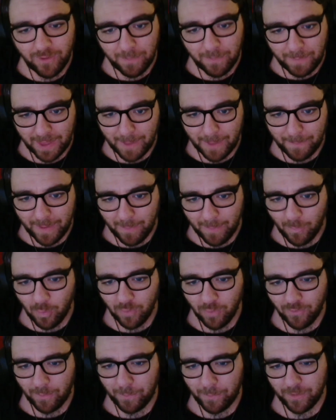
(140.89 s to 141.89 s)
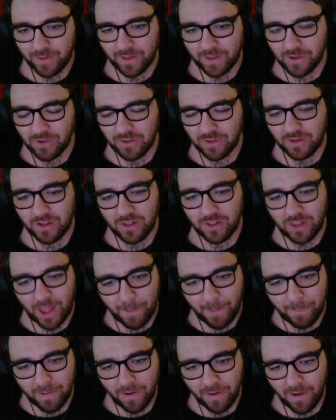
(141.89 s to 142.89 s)
to be a bit more of a prestigious
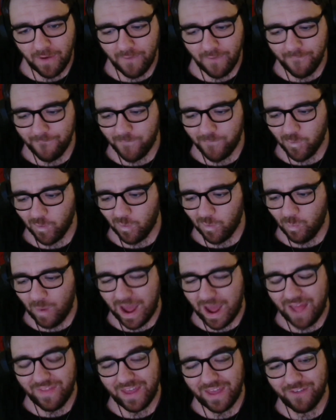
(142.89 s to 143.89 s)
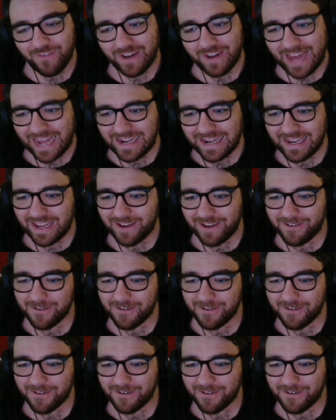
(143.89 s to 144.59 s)
club for where they've landed.